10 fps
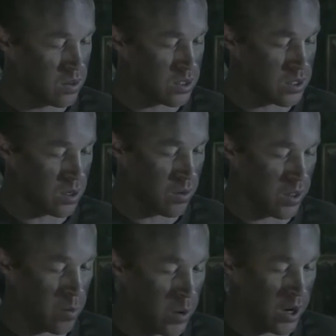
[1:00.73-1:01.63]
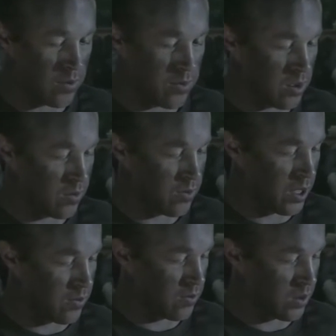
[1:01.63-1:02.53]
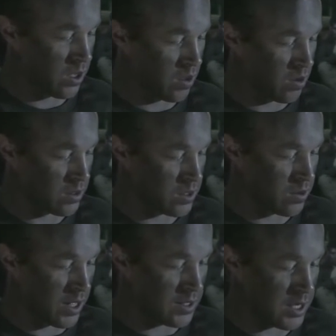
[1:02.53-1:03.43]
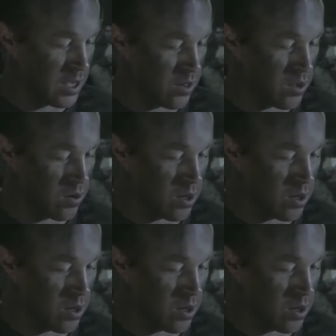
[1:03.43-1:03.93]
Just know that I'm waiting for you faithfully until that day that you